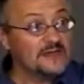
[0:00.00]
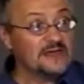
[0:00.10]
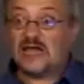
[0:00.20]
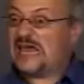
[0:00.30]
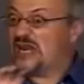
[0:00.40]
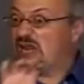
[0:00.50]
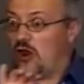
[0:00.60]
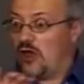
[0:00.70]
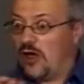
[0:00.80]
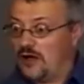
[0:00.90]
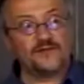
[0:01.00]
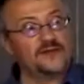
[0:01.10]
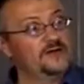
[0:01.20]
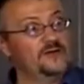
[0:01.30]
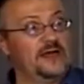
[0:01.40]
and a lot of
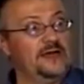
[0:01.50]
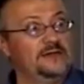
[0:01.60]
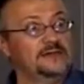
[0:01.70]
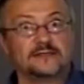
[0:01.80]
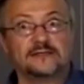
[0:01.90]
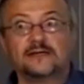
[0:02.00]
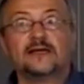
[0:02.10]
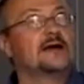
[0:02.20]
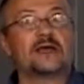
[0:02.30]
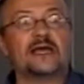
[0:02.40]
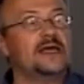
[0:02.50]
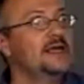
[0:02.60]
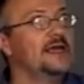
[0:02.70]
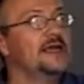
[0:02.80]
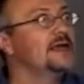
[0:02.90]
little guys. Okay.
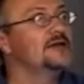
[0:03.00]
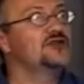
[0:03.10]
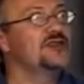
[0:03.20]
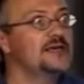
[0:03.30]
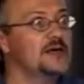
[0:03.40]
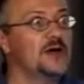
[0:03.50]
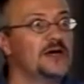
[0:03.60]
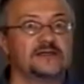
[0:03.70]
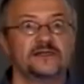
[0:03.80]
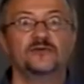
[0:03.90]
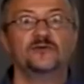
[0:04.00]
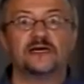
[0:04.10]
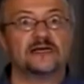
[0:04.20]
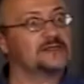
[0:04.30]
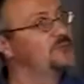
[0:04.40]
Think about the
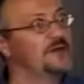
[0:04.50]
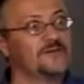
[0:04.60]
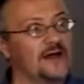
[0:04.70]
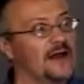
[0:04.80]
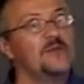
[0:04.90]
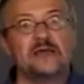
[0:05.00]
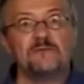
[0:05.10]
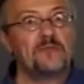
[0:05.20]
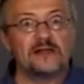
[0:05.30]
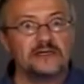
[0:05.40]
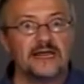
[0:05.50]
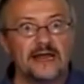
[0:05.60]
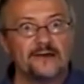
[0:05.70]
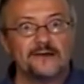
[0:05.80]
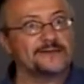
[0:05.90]
U.S. We've got how many
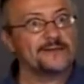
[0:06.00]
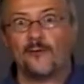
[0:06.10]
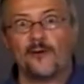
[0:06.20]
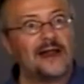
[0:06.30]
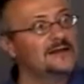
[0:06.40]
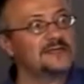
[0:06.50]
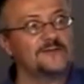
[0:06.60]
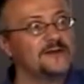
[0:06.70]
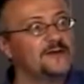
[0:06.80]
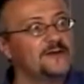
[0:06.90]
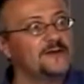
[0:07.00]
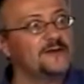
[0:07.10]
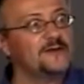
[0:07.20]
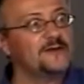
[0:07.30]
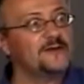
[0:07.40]
billionaires? Relatively
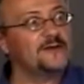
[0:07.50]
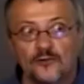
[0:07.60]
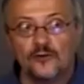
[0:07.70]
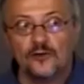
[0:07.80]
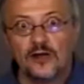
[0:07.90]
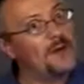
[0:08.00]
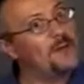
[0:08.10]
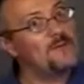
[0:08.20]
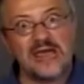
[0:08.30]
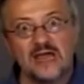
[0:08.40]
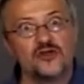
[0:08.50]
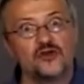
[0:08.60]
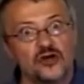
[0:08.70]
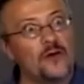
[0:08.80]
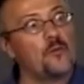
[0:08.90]
few, but man, you
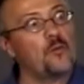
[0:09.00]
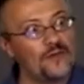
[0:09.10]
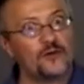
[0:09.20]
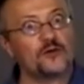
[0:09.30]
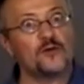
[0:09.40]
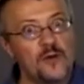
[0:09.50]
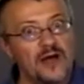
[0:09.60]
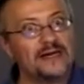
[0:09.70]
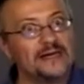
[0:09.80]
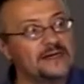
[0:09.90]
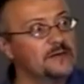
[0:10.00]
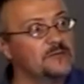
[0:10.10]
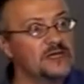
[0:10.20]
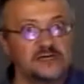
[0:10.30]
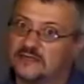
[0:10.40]
look at what their combined income
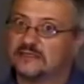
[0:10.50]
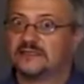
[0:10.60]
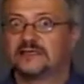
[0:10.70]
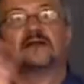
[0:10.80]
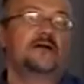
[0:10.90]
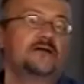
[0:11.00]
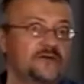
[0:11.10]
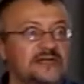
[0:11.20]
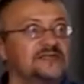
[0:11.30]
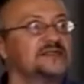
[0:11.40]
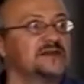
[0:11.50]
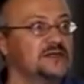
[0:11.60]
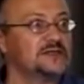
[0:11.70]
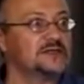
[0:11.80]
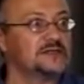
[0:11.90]
is and get all the rest of
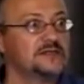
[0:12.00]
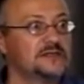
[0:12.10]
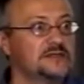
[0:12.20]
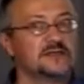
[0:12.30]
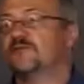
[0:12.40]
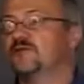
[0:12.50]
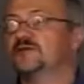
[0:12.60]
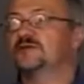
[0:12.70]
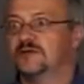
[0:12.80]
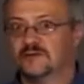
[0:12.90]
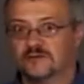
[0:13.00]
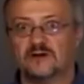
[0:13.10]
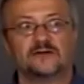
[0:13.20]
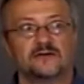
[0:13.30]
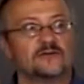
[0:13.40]
us, except for some of you
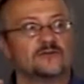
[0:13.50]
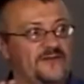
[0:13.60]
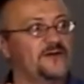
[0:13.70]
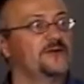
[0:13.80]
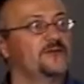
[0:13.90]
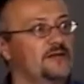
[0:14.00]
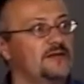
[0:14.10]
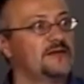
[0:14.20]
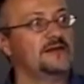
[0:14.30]
I know are very wealthy.